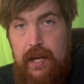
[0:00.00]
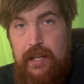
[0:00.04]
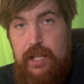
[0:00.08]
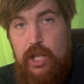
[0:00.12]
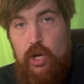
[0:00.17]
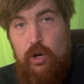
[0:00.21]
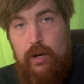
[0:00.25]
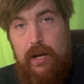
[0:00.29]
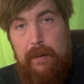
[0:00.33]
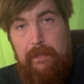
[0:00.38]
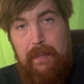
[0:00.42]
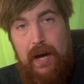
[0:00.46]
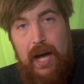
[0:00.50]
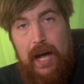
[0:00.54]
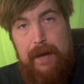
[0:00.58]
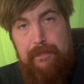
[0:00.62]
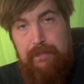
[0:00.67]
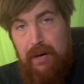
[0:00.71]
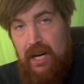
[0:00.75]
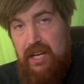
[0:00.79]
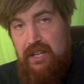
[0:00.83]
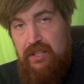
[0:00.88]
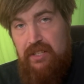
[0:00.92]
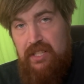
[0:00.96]
You can buy
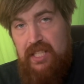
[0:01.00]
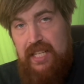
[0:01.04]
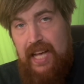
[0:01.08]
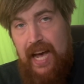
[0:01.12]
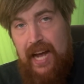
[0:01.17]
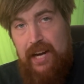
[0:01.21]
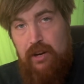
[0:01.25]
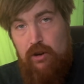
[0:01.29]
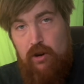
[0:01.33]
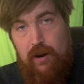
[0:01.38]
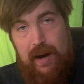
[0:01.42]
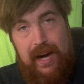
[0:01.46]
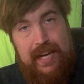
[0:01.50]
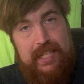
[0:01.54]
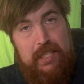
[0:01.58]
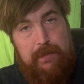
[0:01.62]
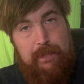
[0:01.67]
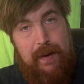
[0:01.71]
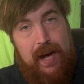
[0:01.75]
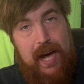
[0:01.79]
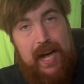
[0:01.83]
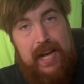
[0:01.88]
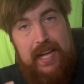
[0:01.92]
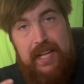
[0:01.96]
bundles categorized
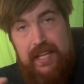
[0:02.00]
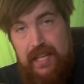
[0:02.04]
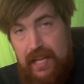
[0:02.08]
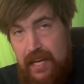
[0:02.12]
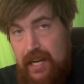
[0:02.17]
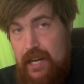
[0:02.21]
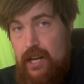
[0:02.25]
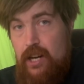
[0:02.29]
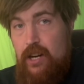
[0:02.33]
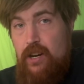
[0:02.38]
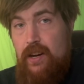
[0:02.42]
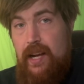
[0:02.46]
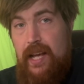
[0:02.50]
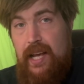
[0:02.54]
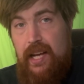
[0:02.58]
by year,